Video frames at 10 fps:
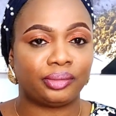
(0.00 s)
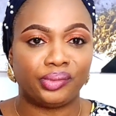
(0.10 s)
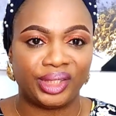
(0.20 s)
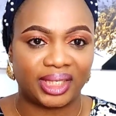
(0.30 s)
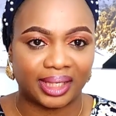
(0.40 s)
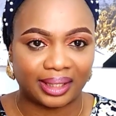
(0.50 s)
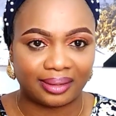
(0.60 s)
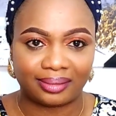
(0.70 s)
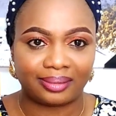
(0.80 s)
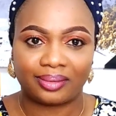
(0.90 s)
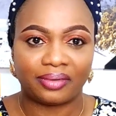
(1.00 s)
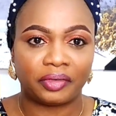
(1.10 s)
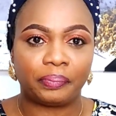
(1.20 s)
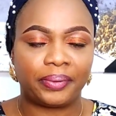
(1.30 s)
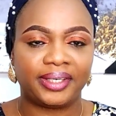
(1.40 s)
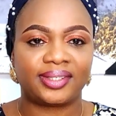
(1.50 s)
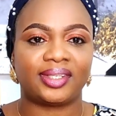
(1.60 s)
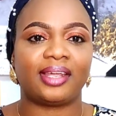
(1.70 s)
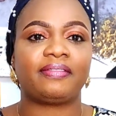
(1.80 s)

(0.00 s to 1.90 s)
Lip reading: reader of a person.